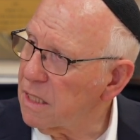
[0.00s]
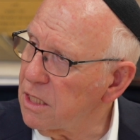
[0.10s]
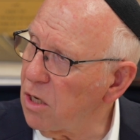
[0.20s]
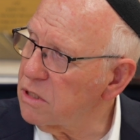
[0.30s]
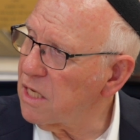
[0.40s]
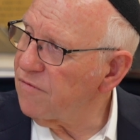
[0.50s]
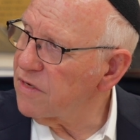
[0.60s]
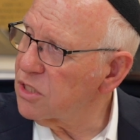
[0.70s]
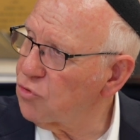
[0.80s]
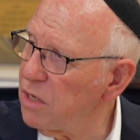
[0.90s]
Yosef
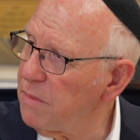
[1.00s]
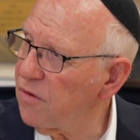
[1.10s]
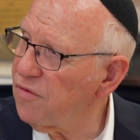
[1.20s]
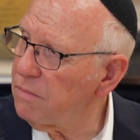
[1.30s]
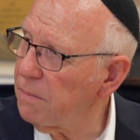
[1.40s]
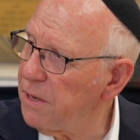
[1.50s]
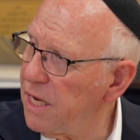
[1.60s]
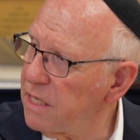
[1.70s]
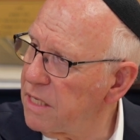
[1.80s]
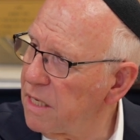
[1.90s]
is screaming from a
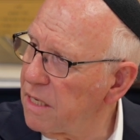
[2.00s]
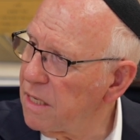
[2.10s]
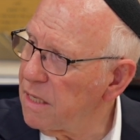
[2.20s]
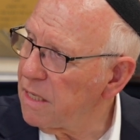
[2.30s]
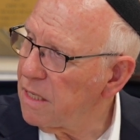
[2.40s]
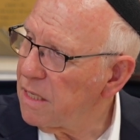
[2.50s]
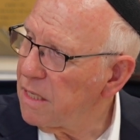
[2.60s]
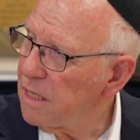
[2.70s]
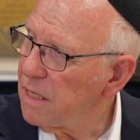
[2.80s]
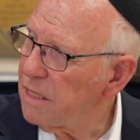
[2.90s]
pit.
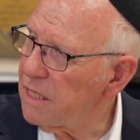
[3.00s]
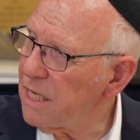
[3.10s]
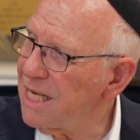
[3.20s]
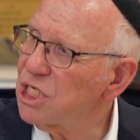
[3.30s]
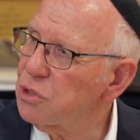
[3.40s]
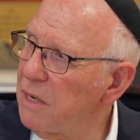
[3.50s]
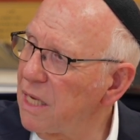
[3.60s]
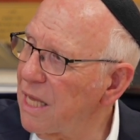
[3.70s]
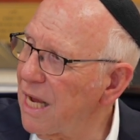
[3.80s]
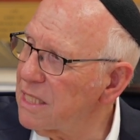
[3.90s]
The
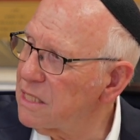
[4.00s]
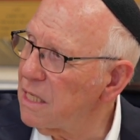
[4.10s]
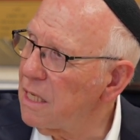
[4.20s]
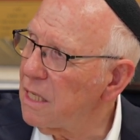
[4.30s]
Ishmaelites,